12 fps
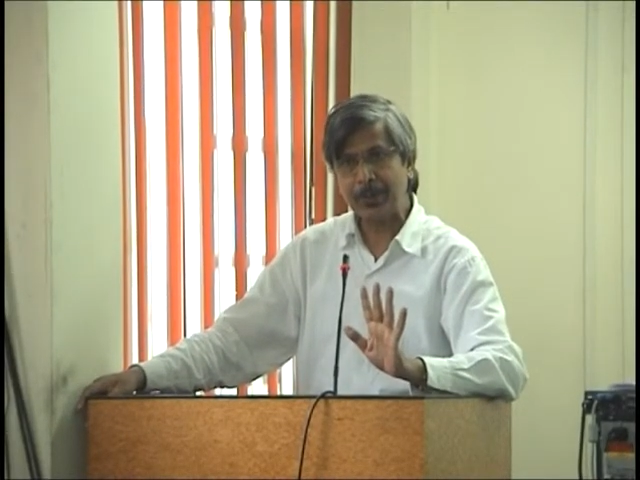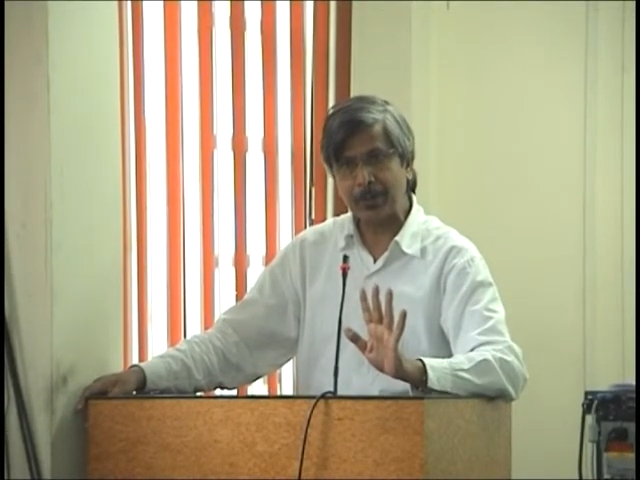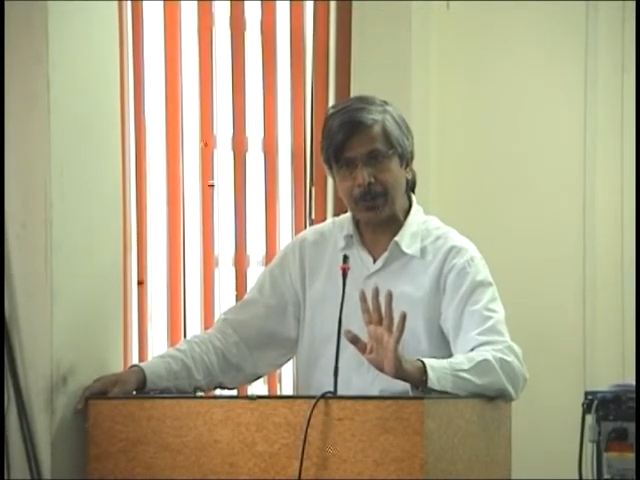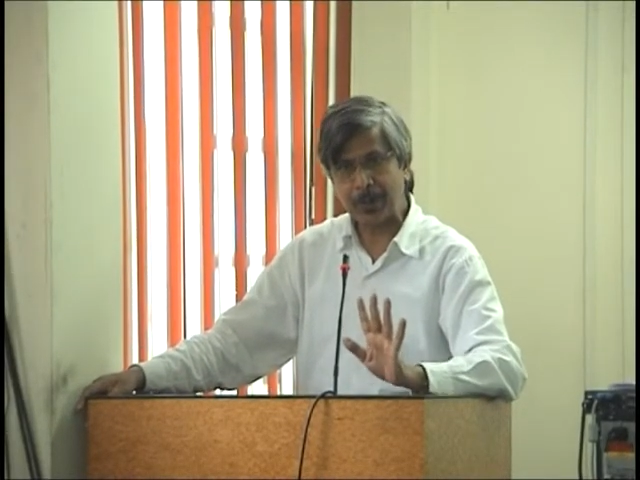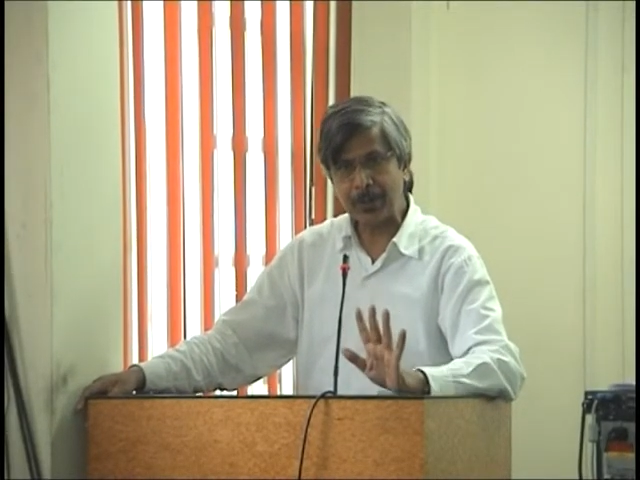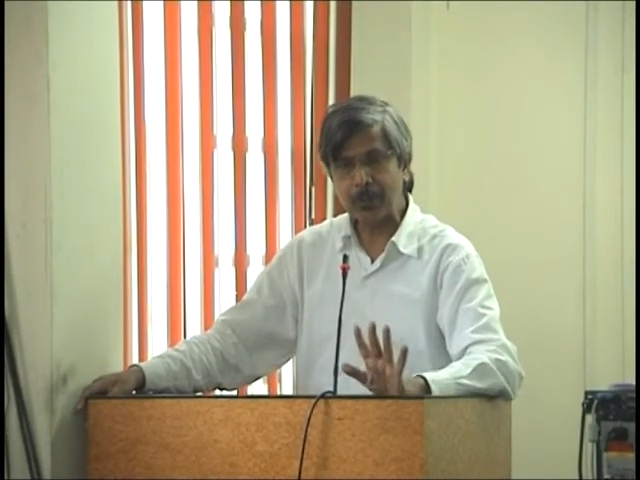
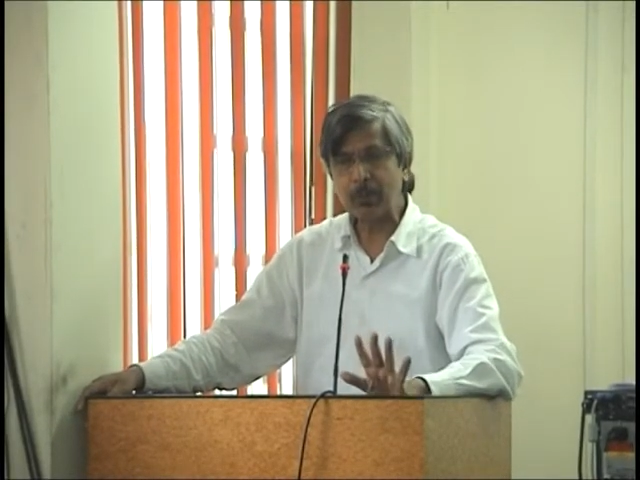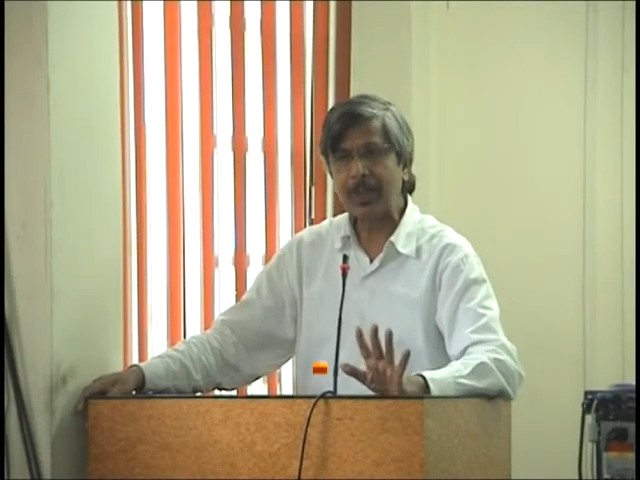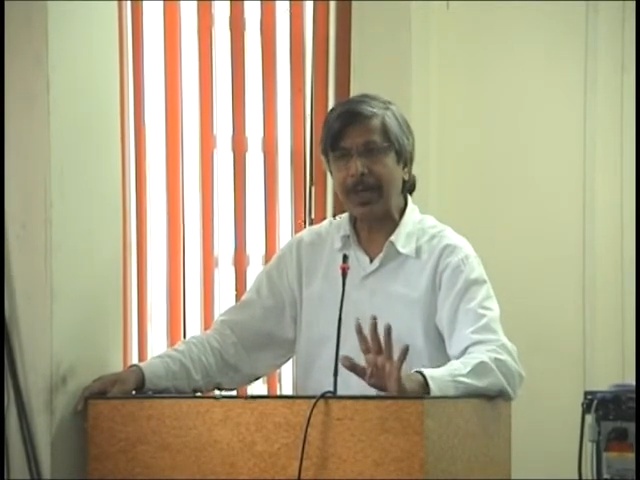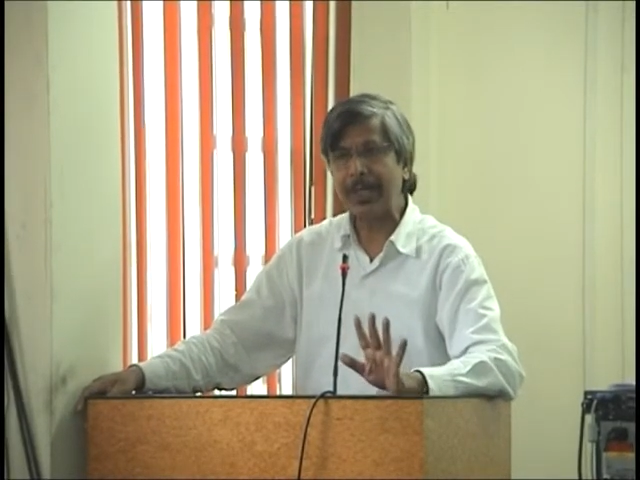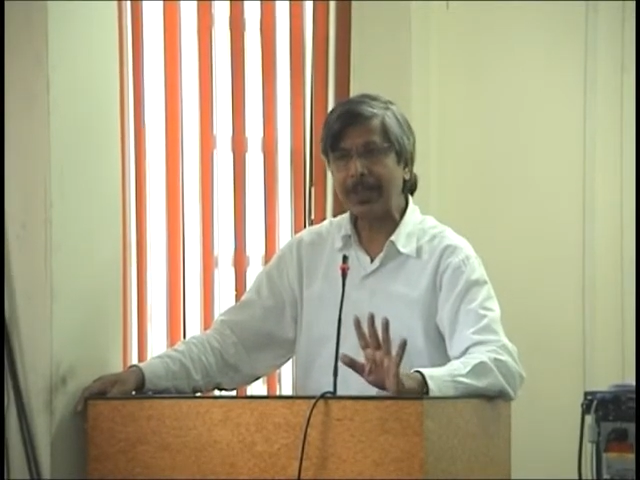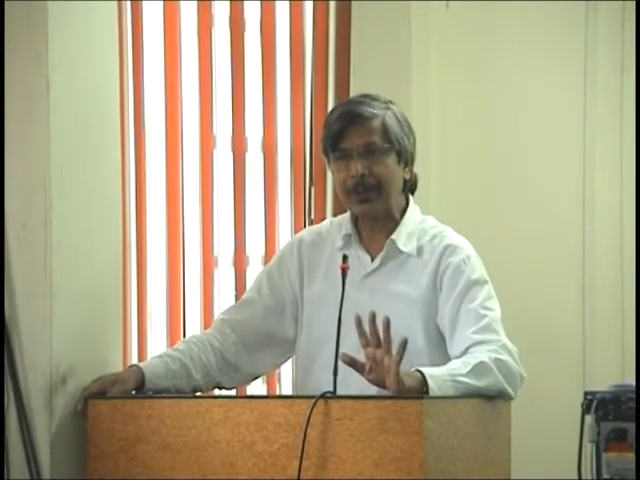
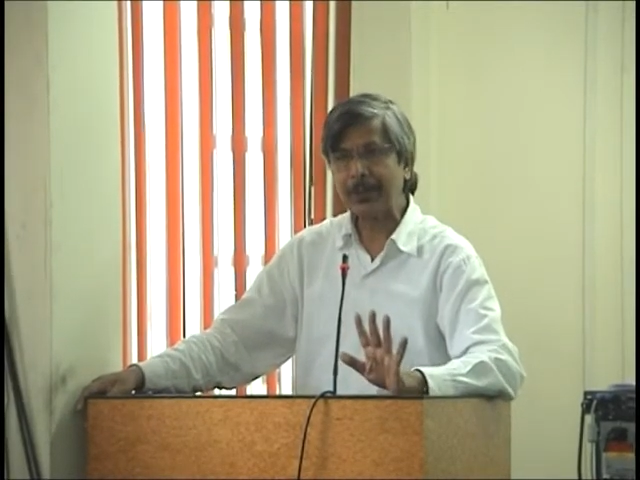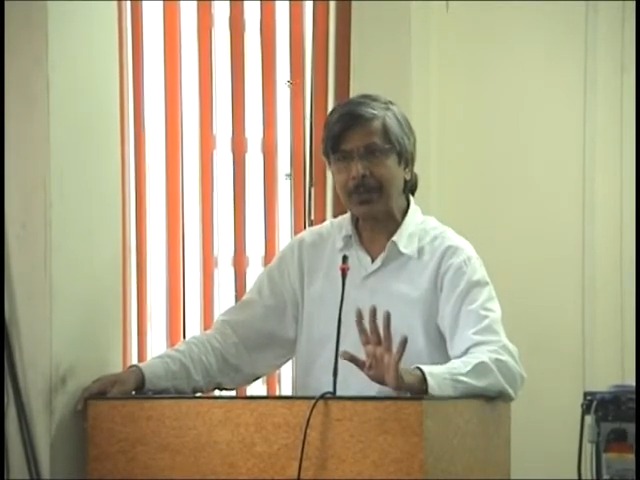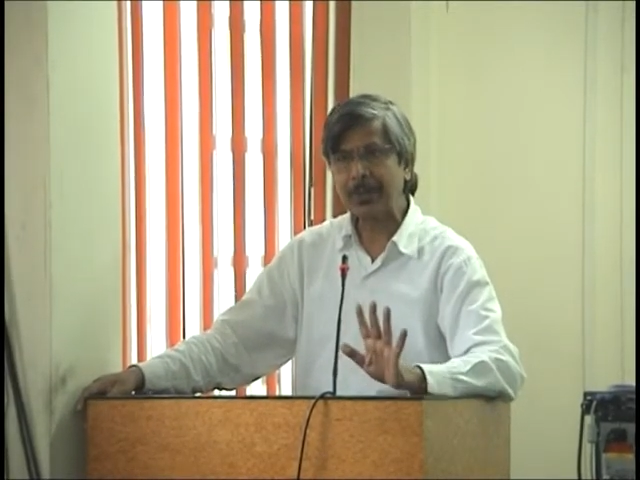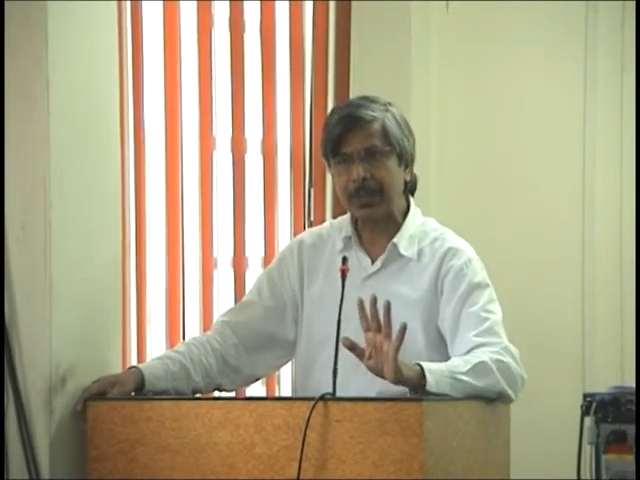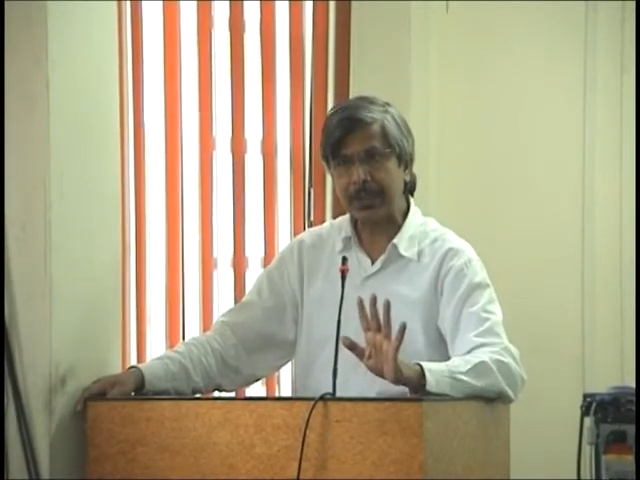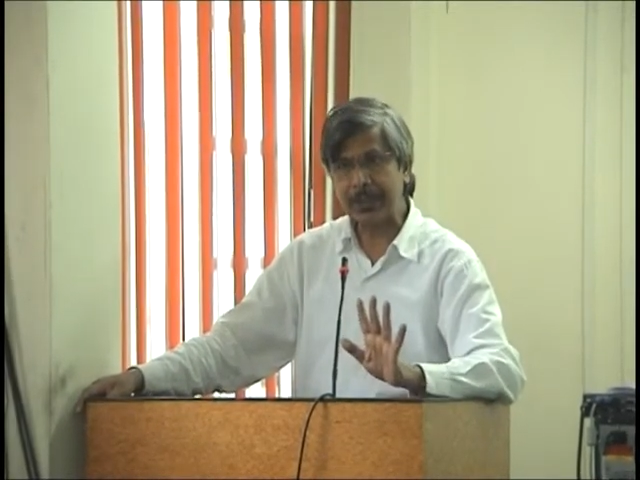non-war or
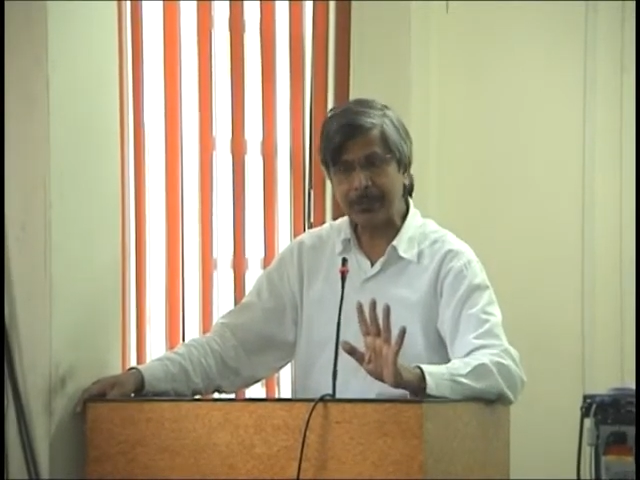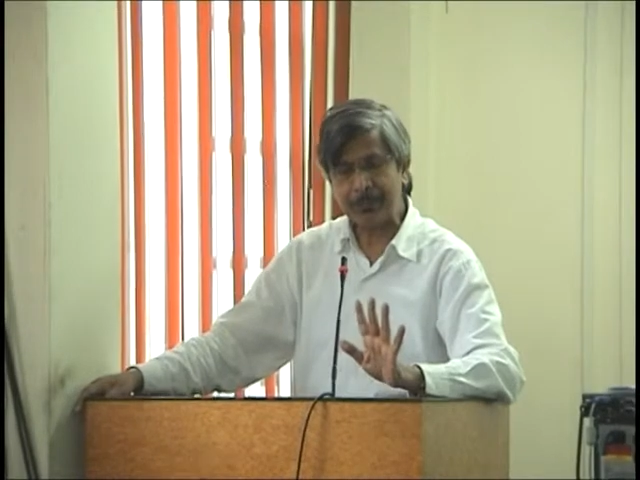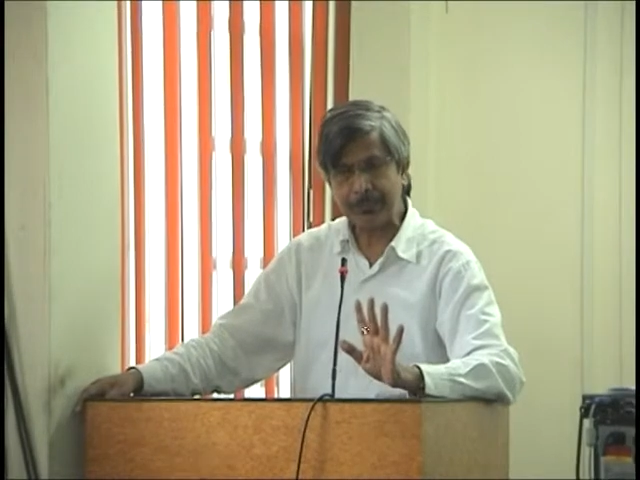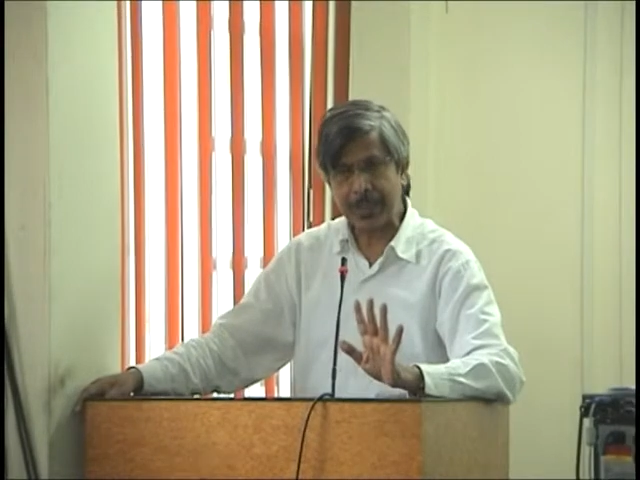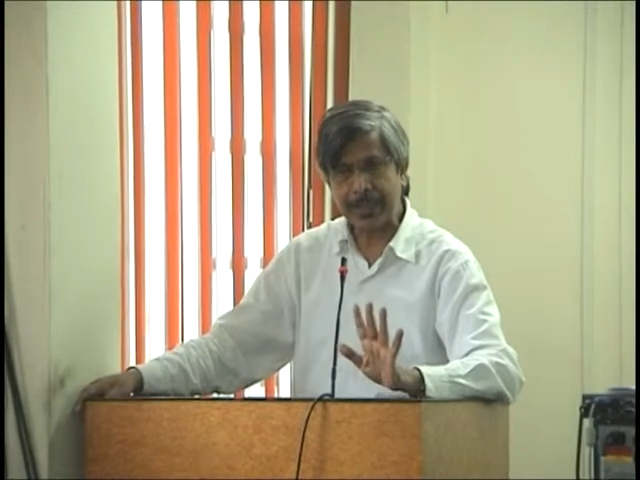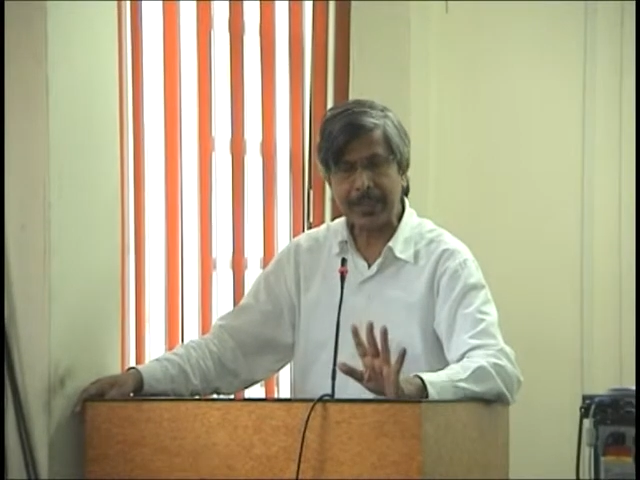
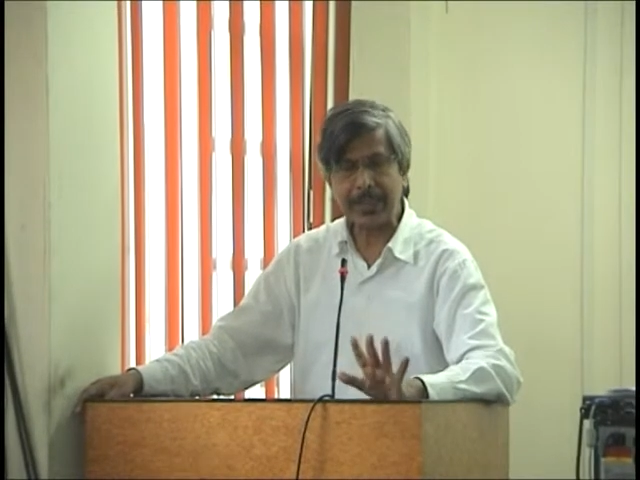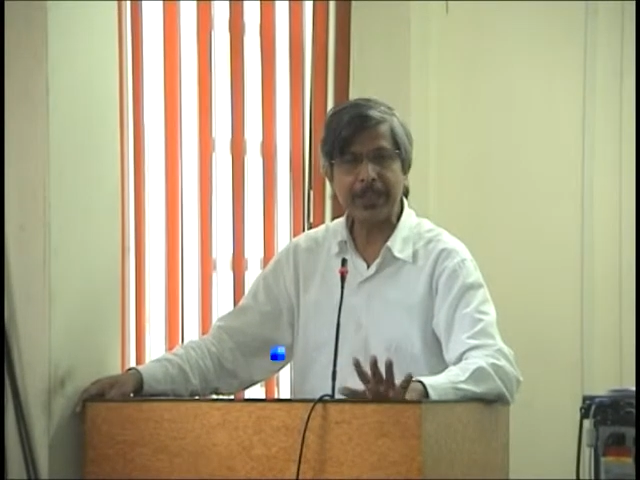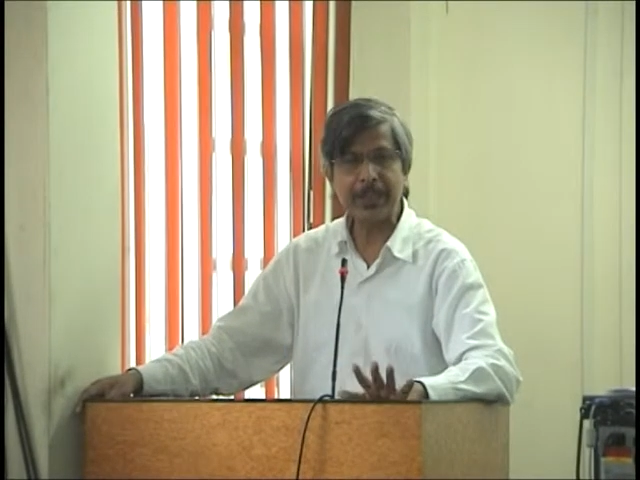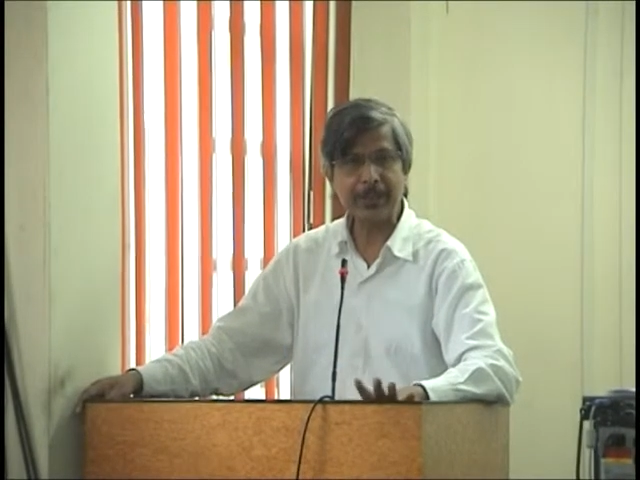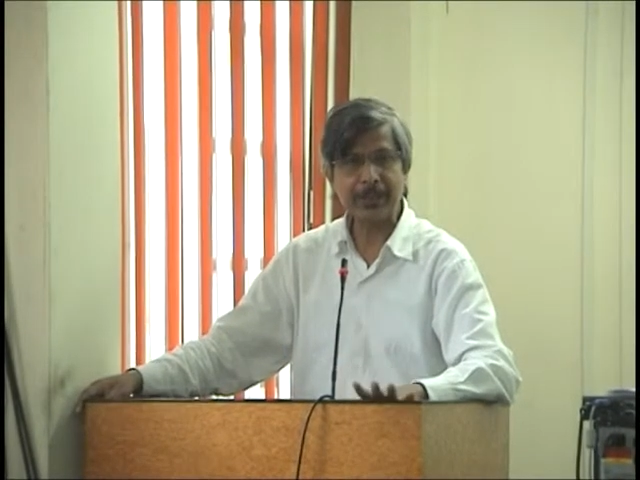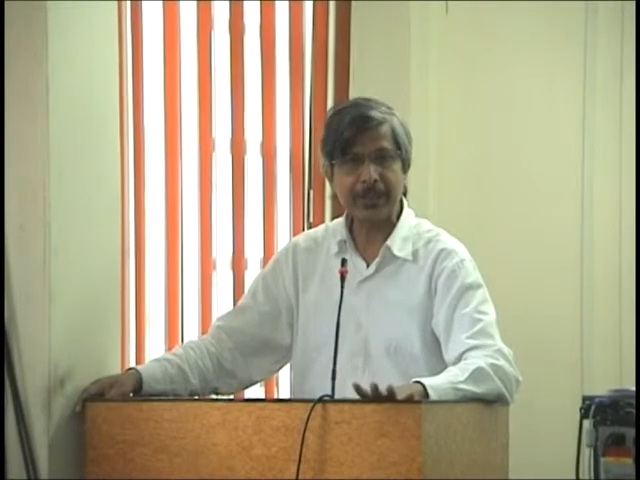non-violent